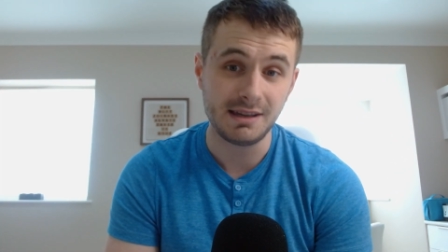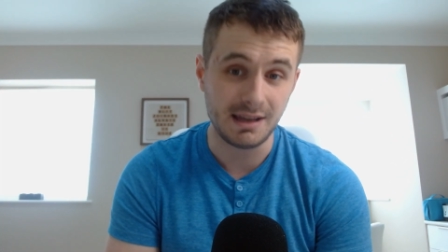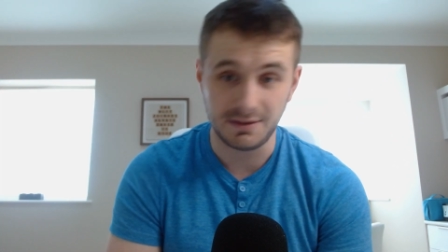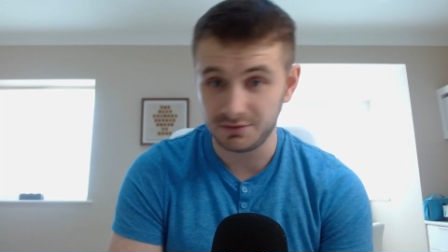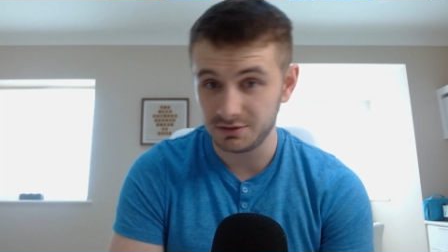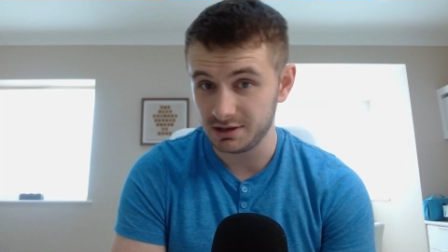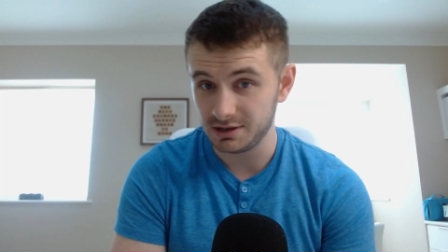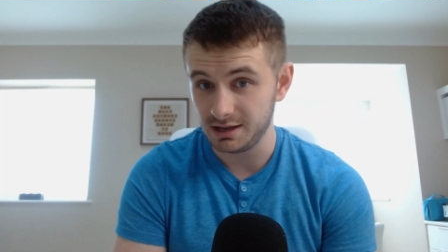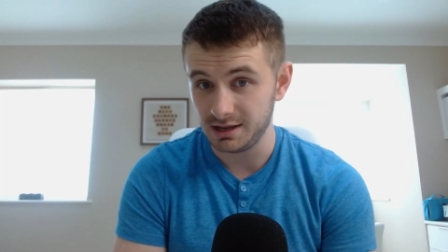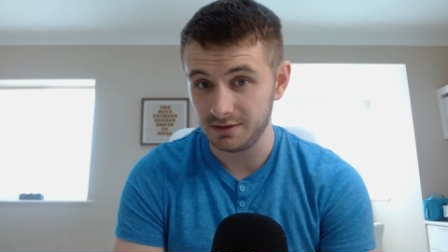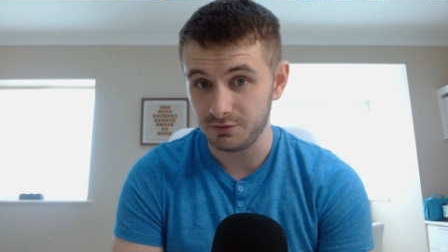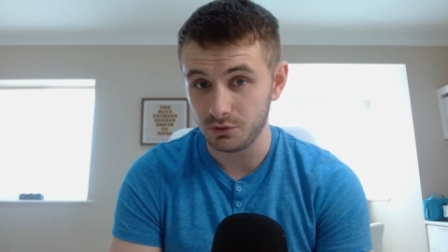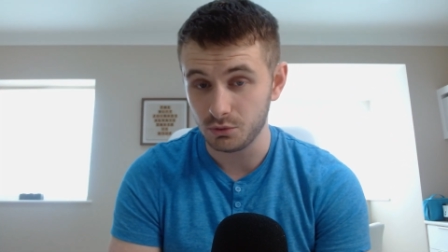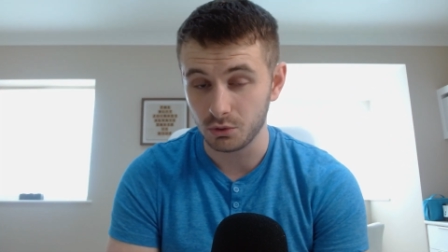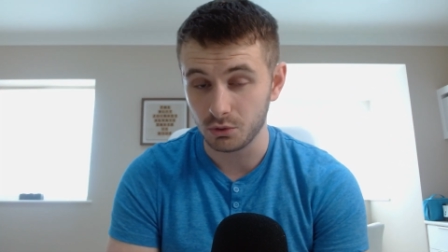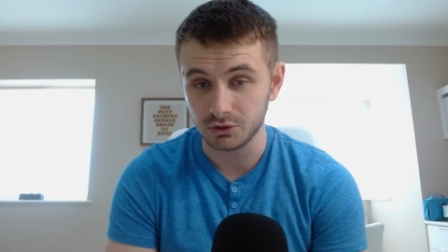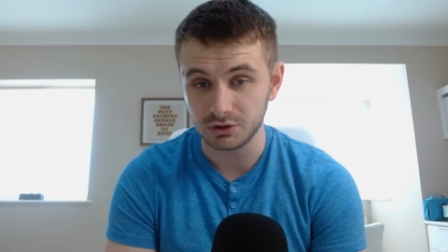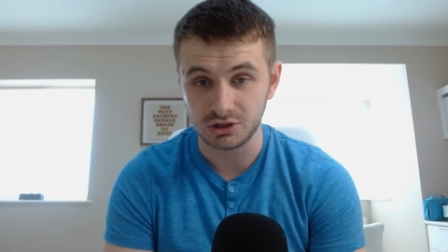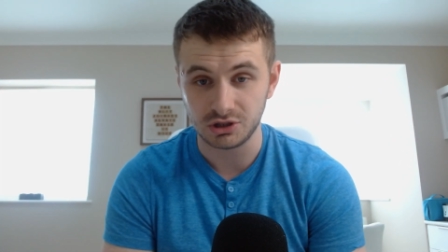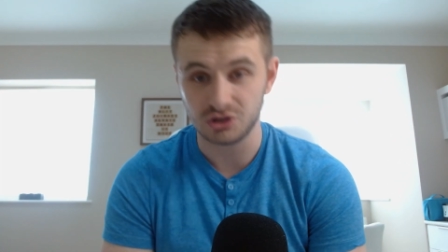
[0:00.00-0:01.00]
Even if you
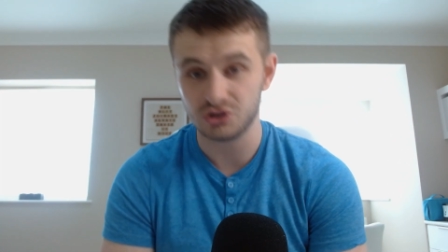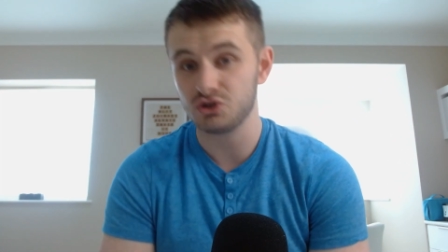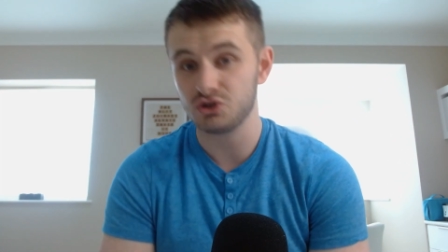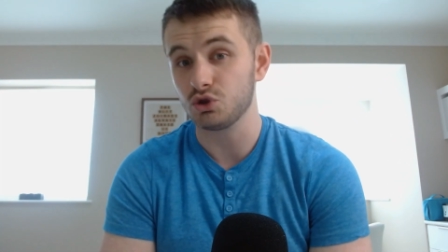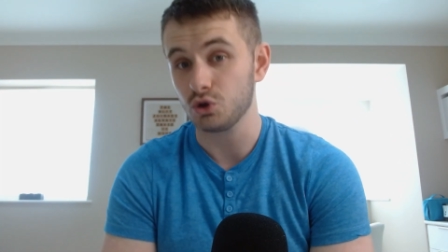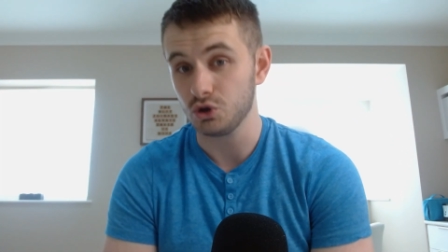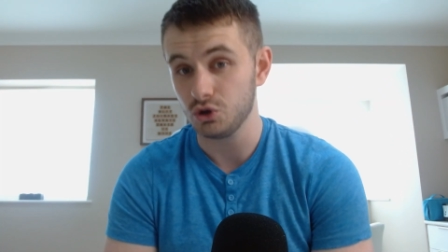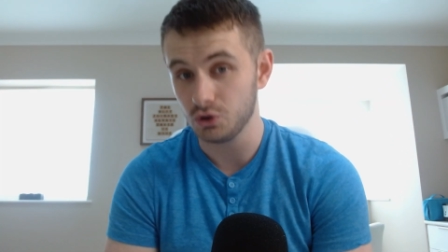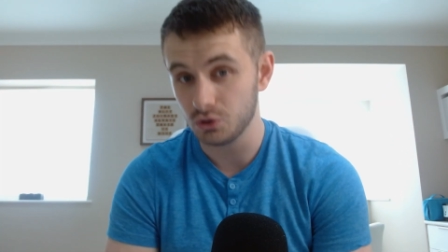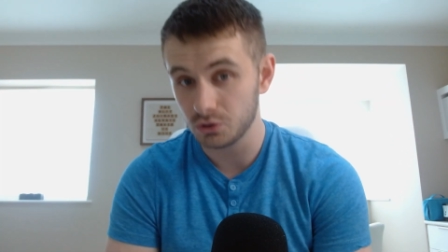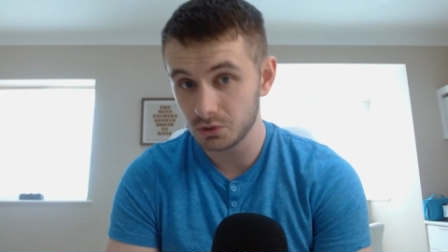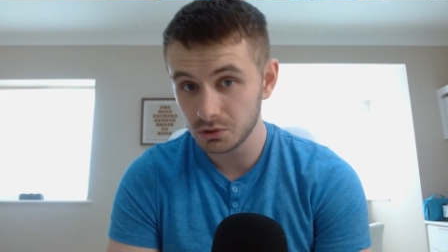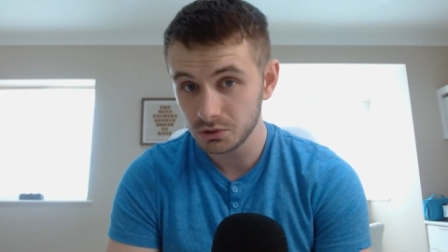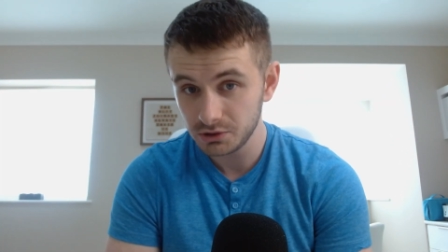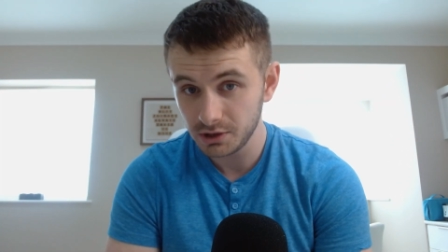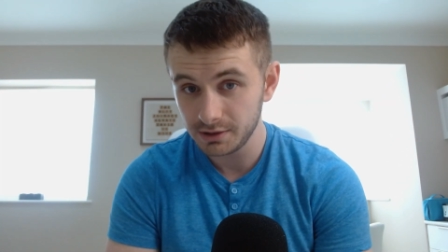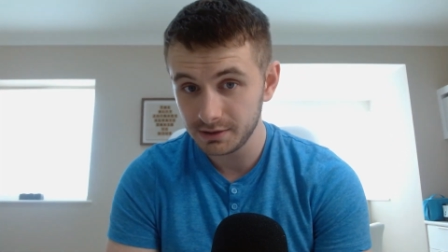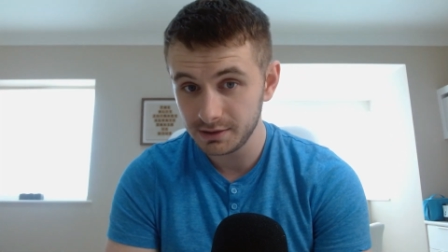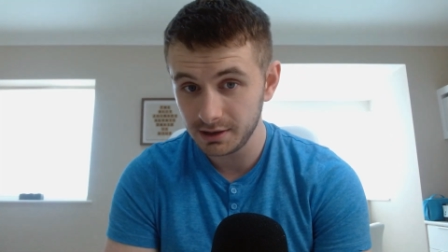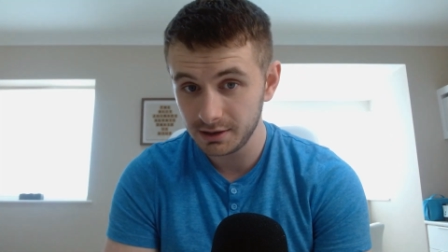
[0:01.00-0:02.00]
wanted to store
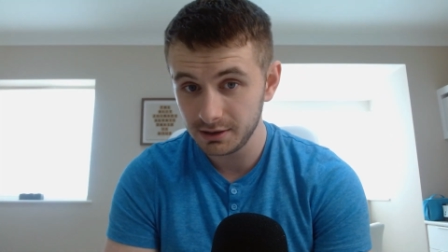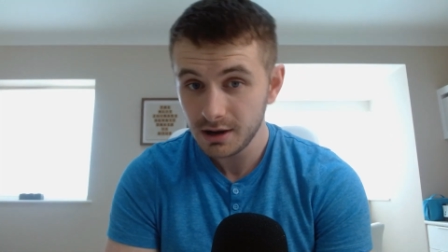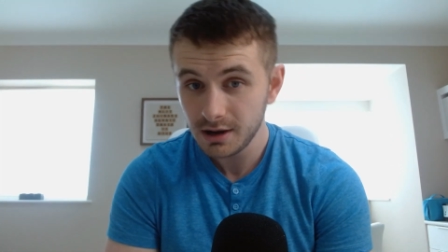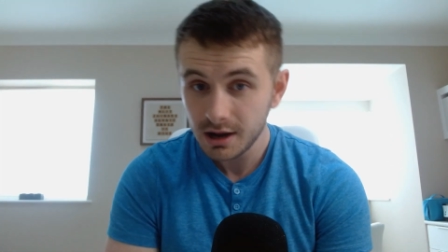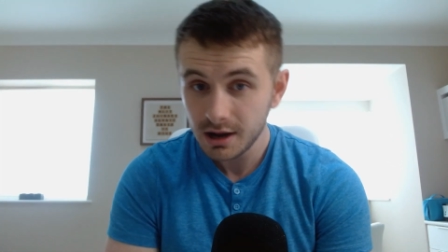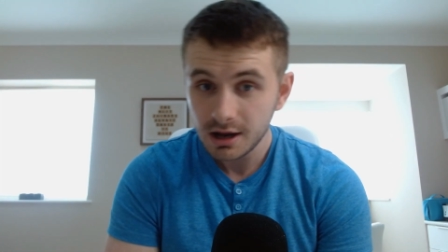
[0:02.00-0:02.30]
euros on there,